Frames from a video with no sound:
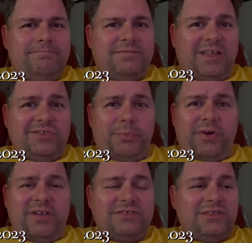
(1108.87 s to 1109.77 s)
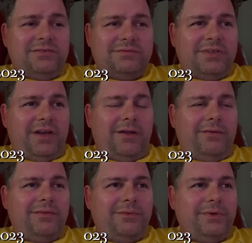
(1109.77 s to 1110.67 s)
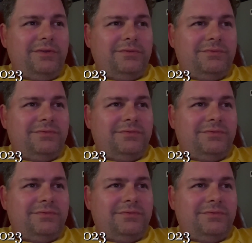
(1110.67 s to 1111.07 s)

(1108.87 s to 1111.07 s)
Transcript: things are progressing. We'll